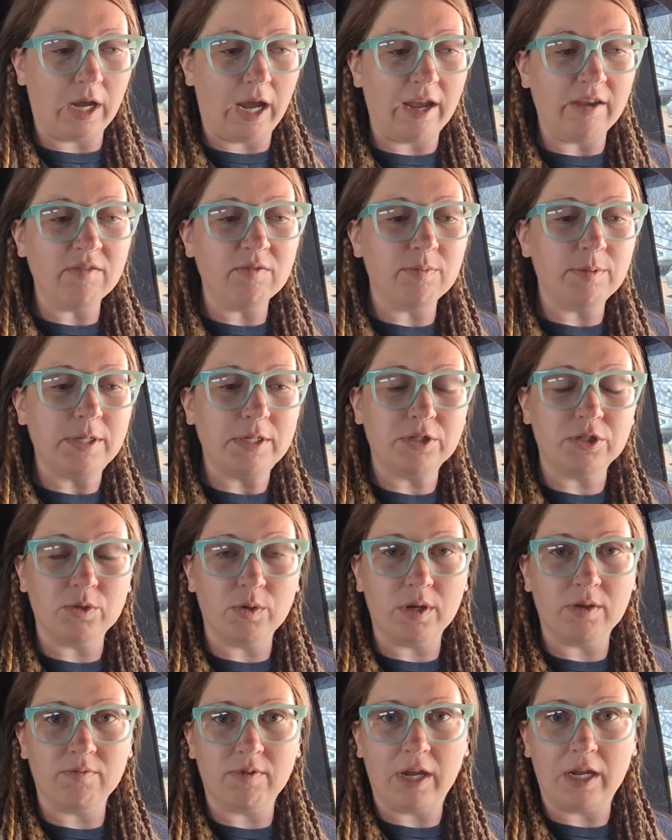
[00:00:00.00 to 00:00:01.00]
I've been
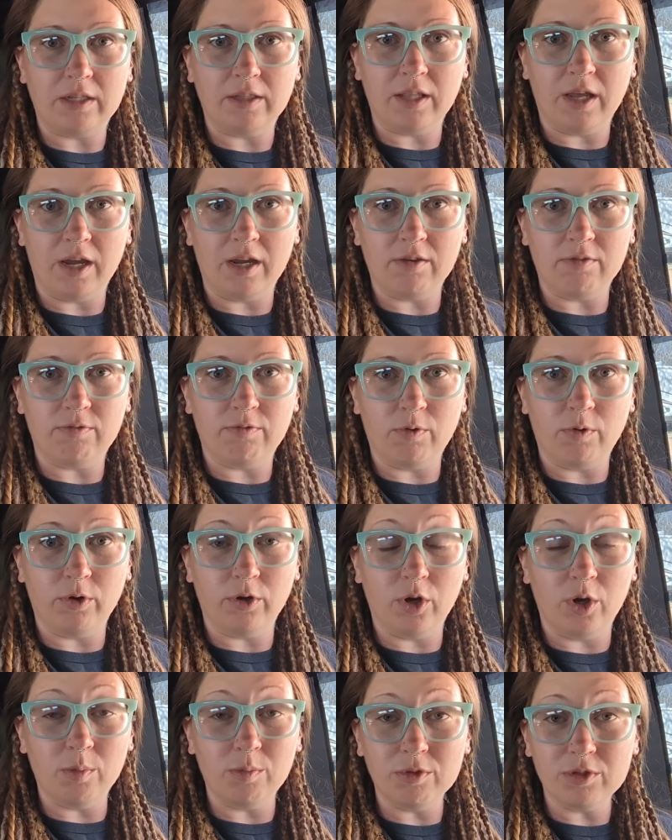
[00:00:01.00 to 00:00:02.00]
doing van life for
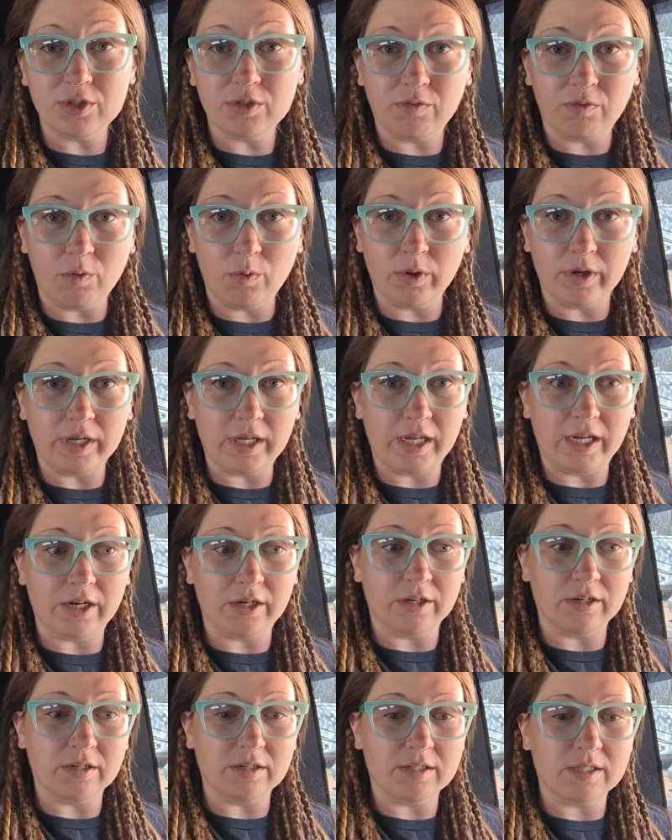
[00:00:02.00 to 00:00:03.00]
almost four
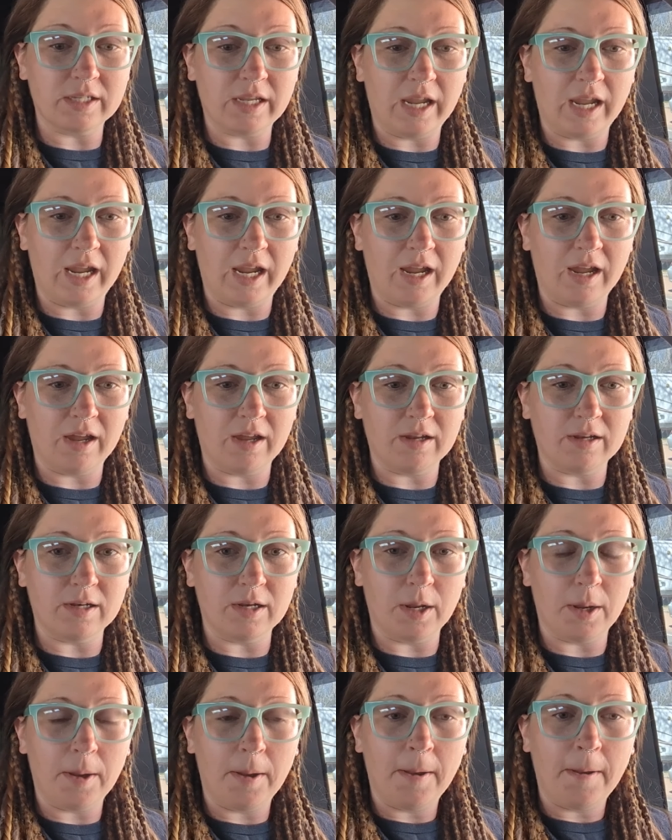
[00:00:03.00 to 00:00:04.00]
years
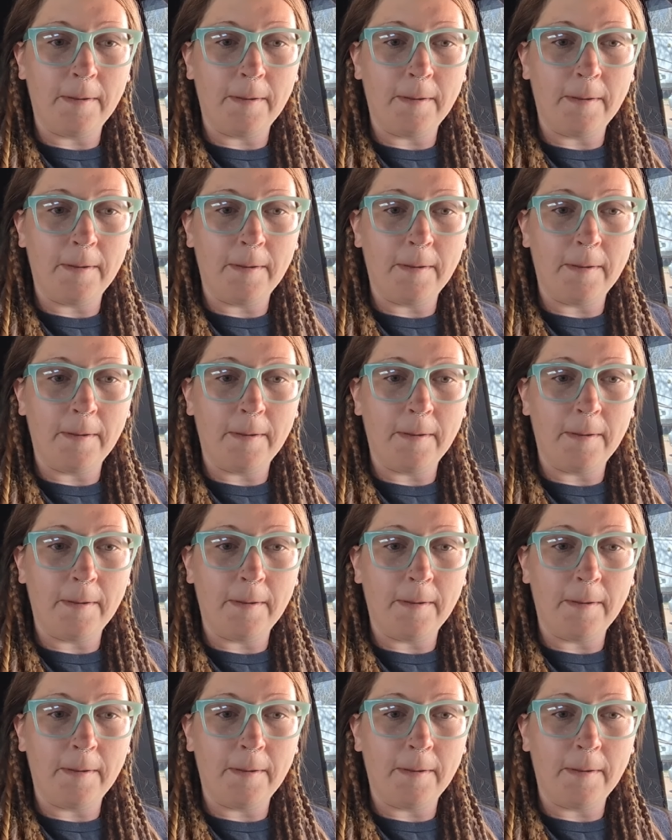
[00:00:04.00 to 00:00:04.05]
and